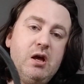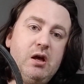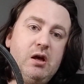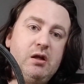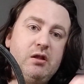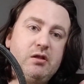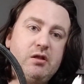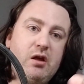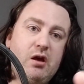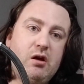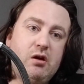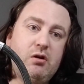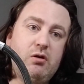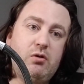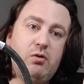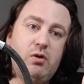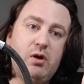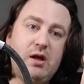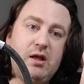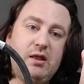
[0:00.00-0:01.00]

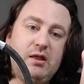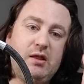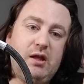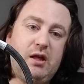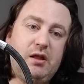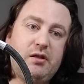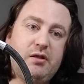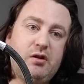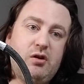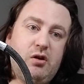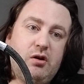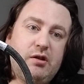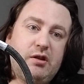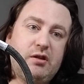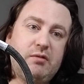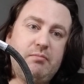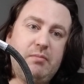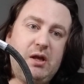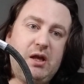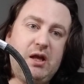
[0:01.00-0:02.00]
So this
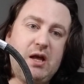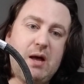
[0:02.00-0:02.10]
cost me